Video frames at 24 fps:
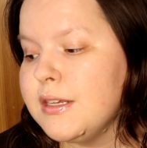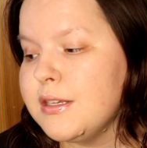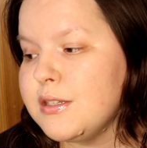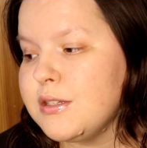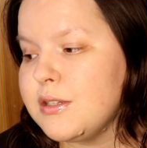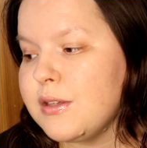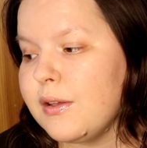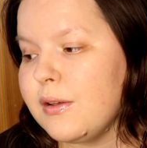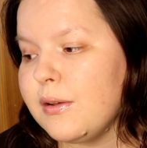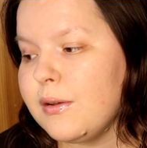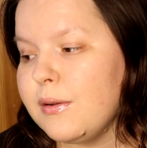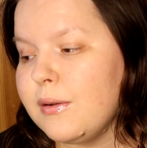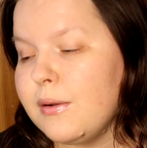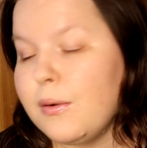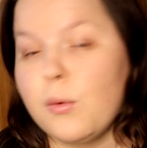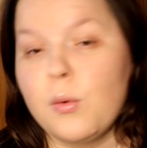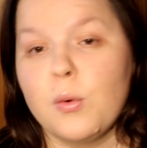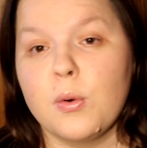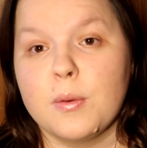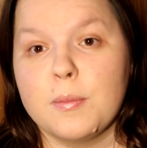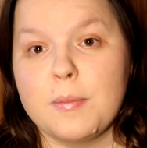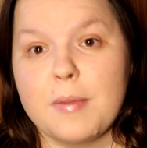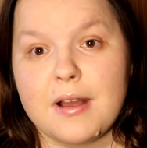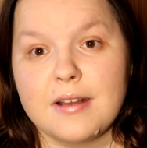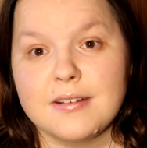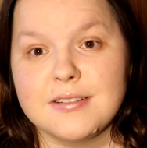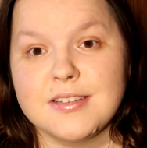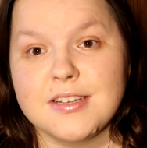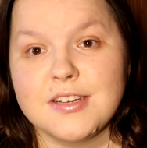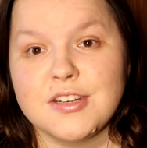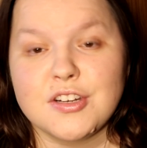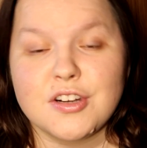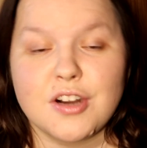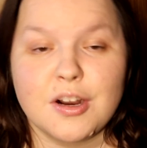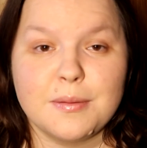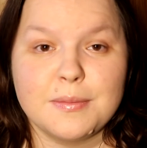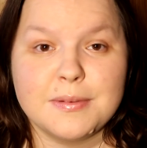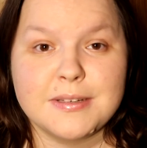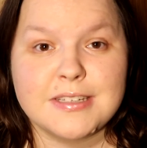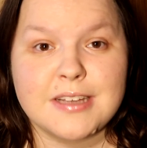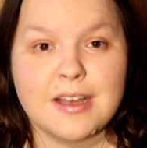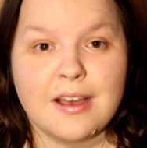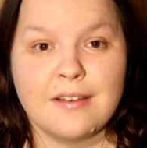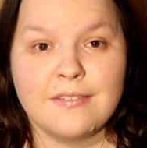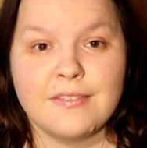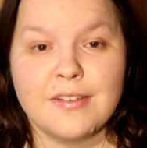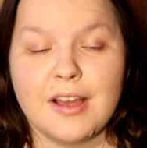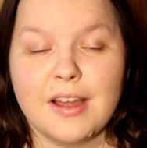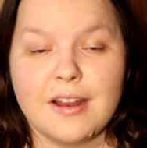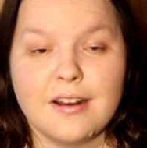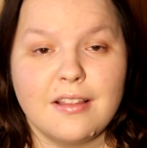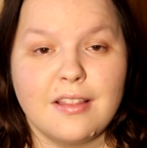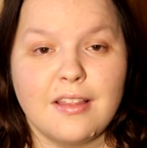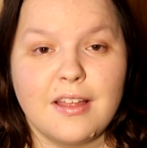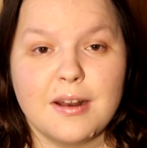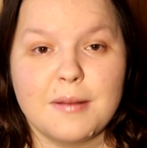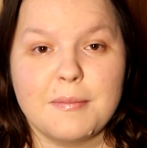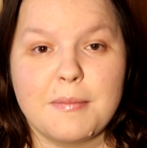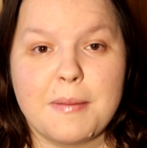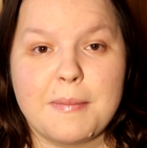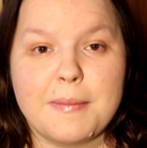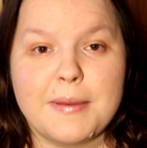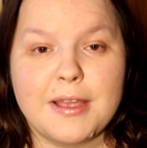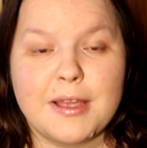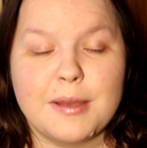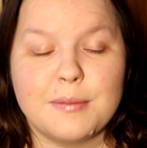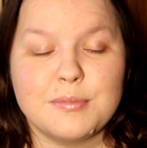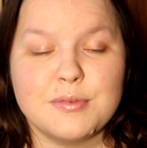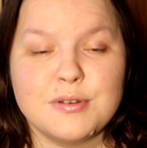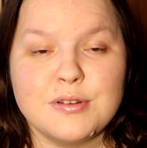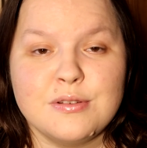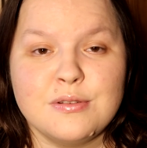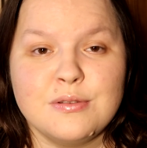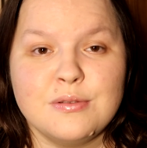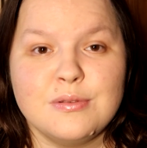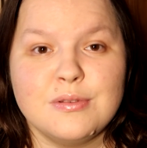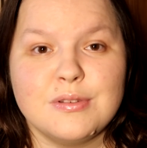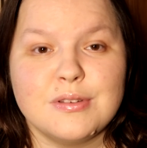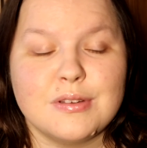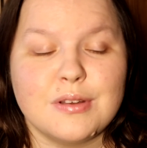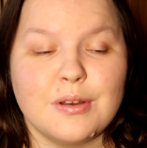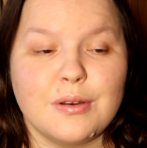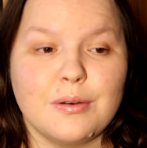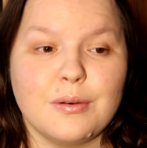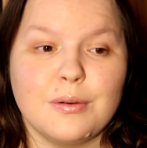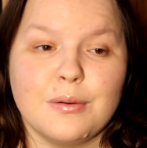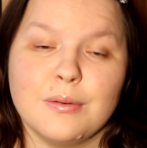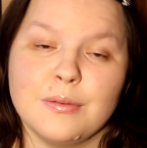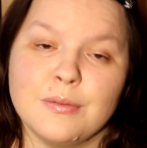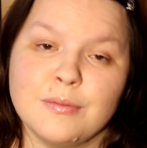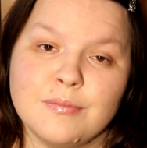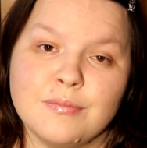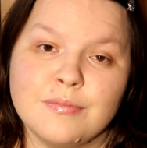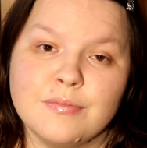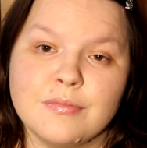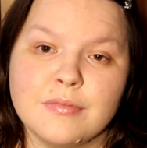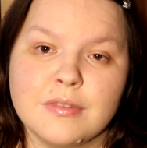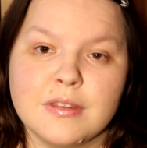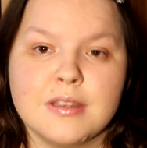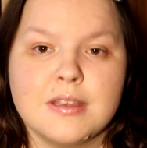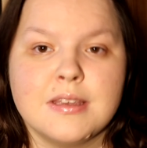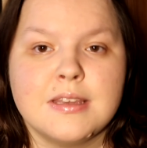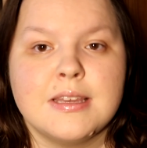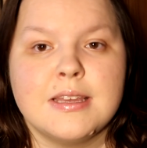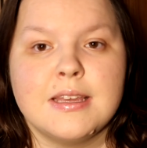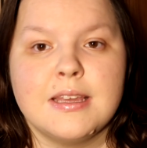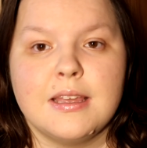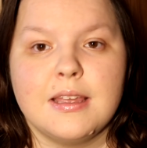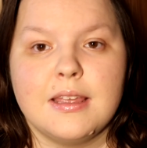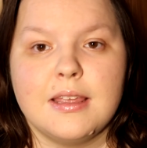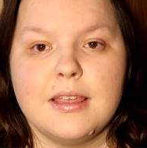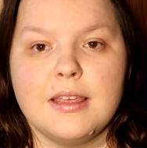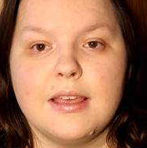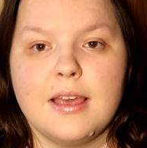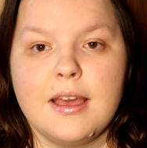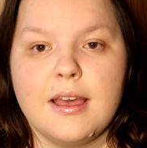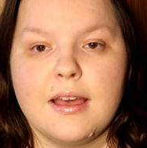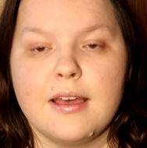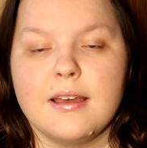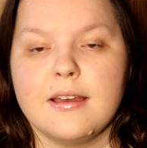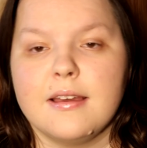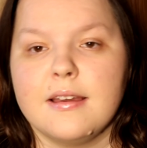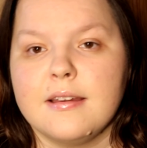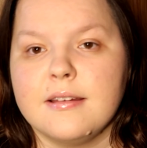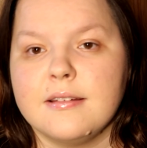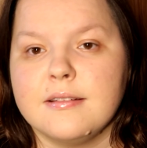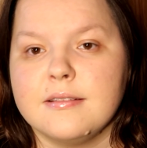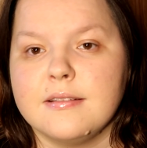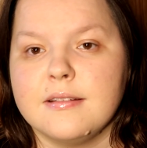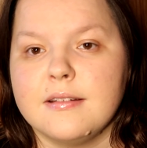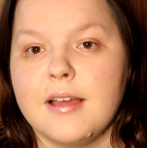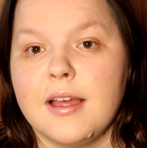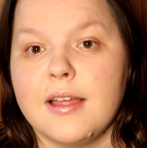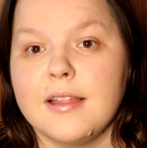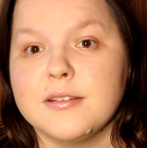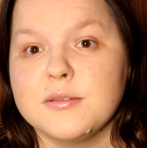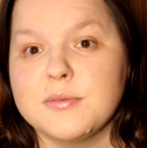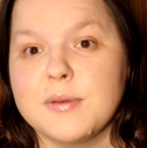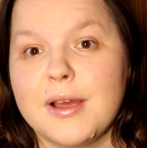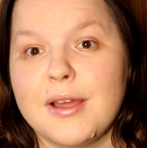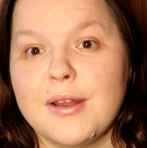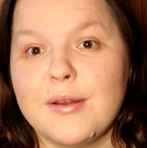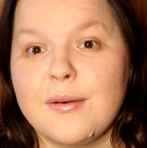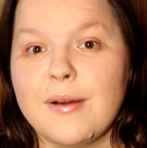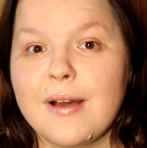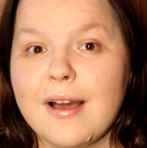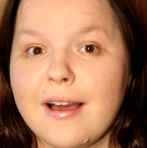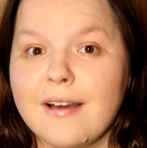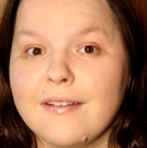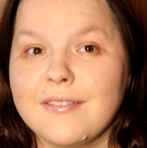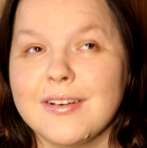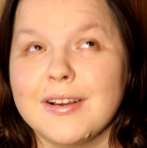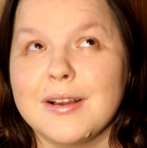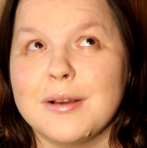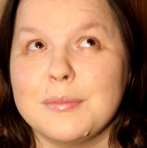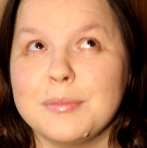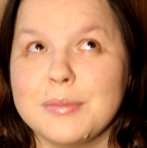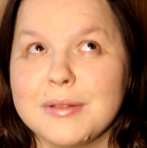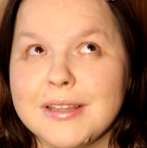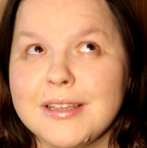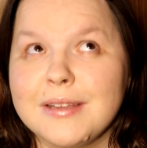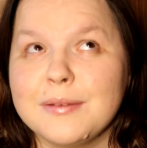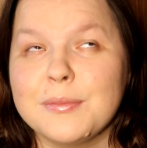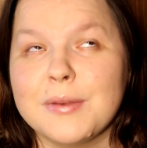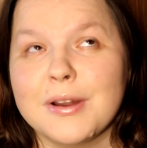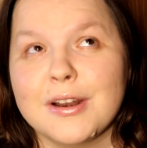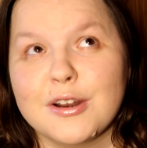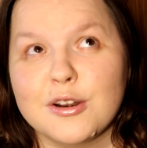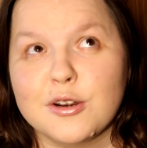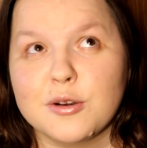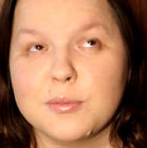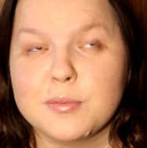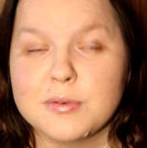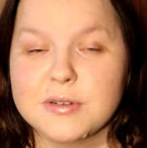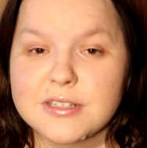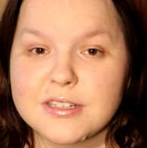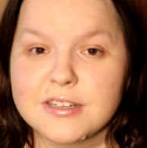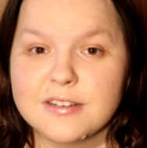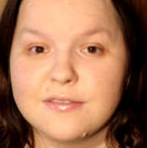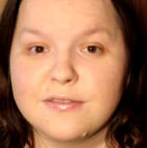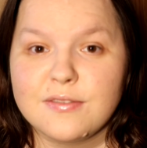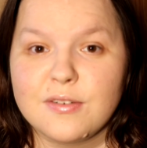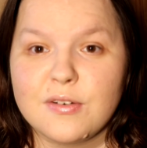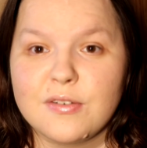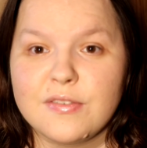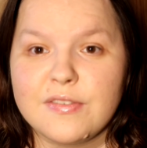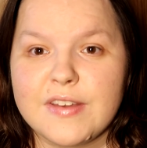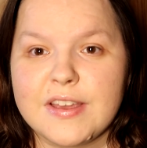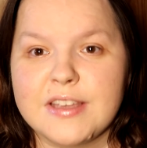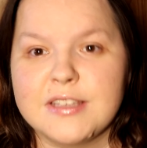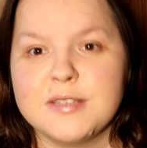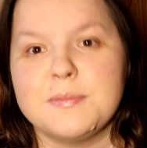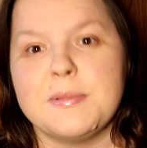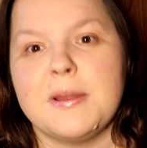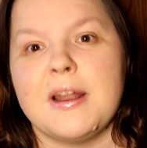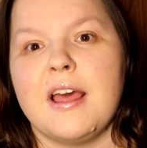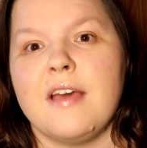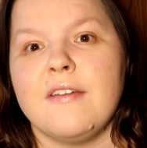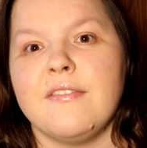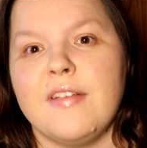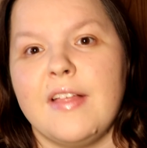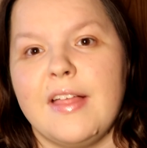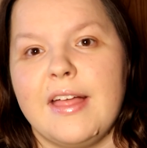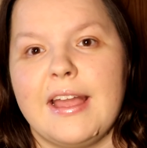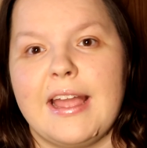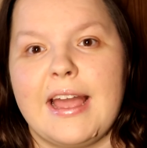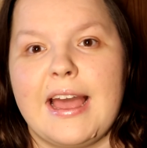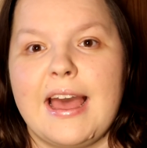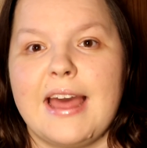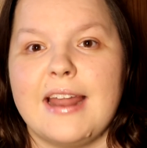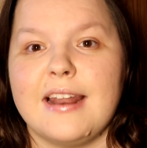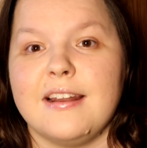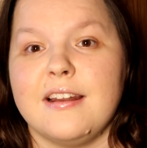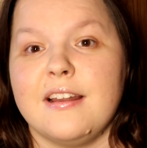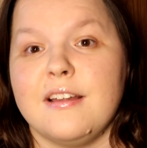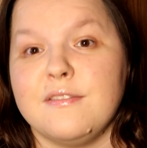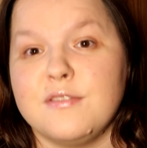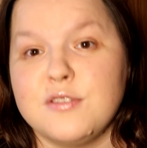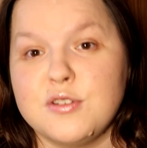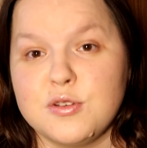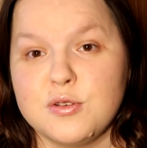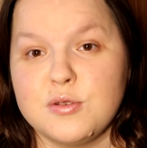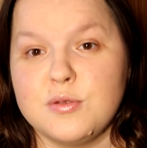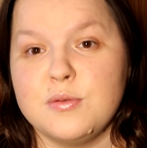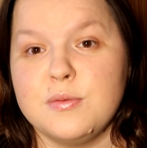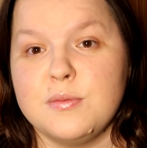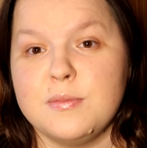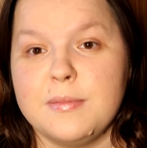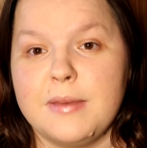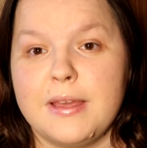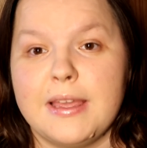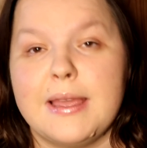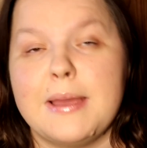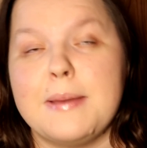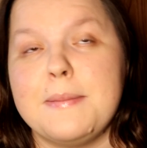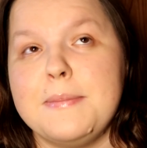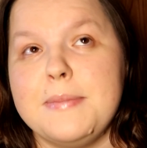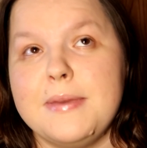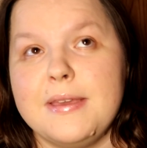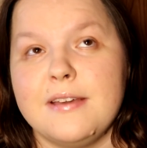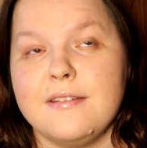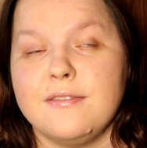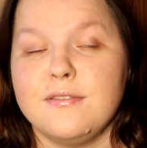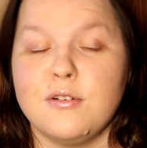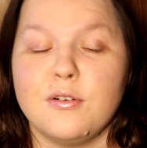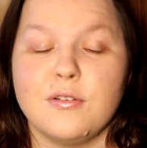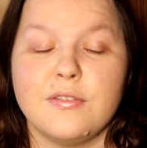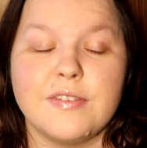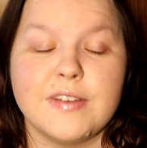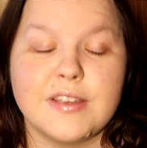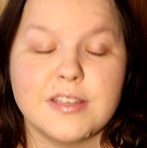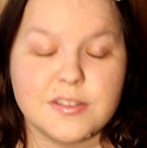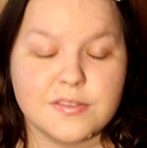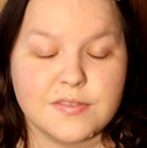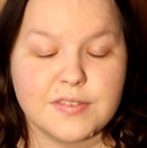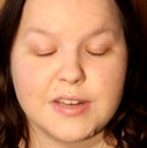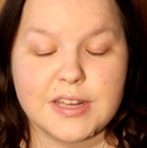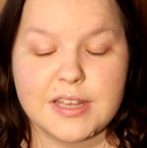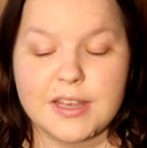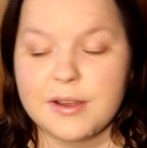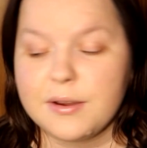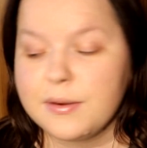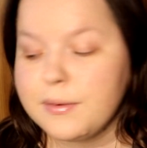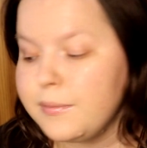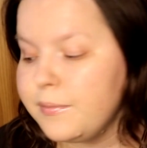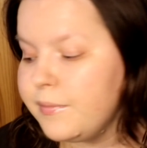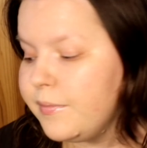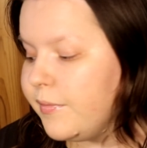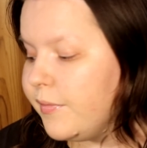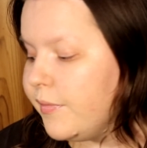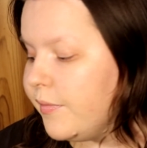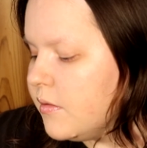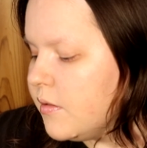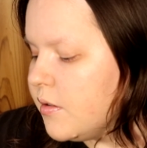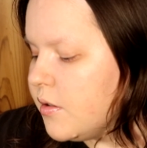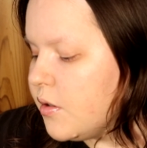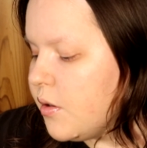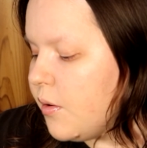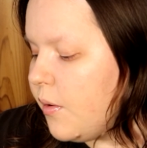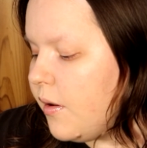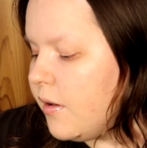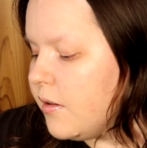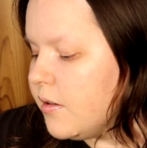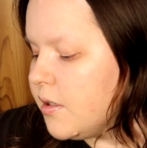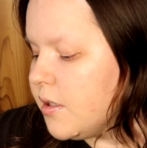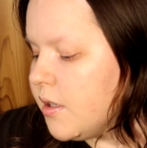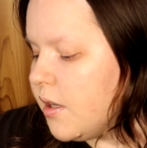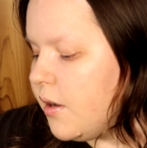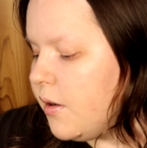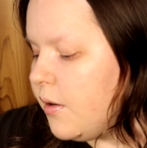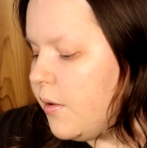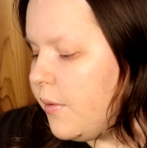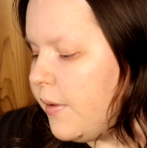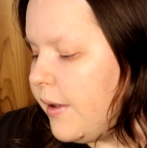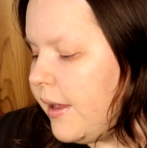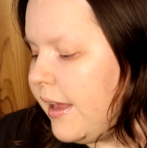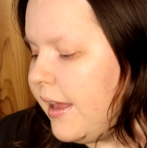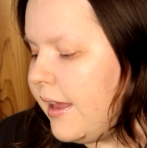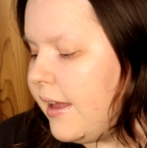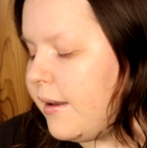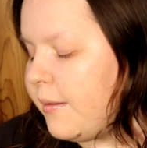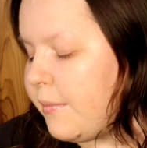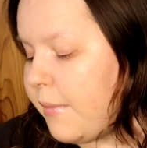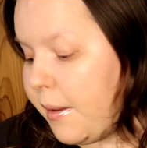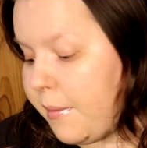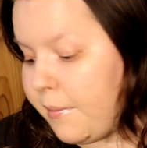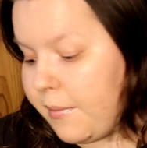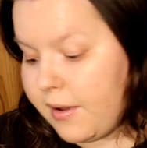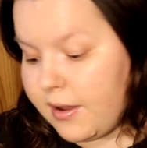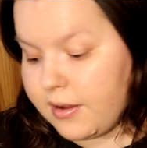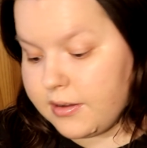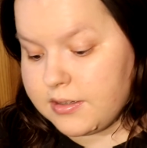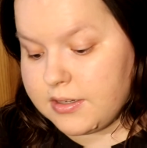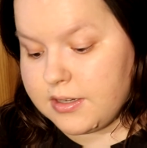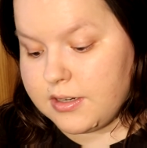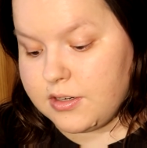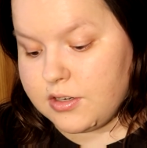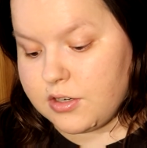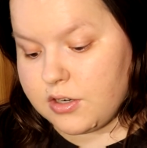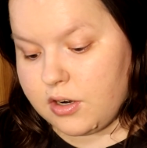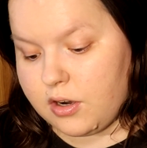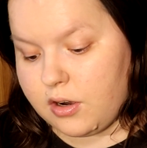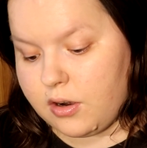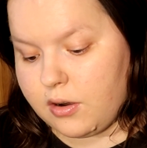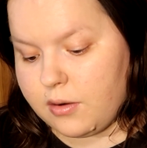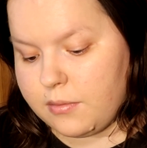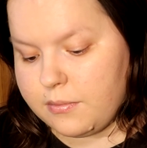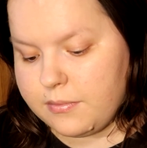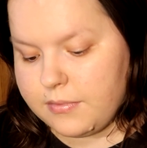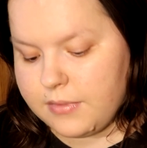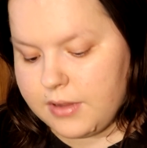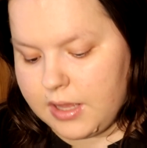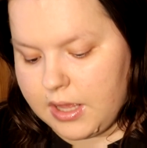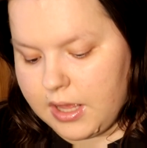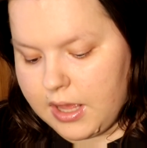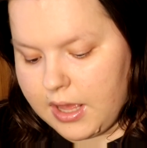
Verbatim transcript: So, or BoxyCharm is how I've gotten a lot of my makeup too. So yeah. That's why I don't have a complete 100% full face, but I felt like I had enough to make it be a full face video. So also in my boxy charm,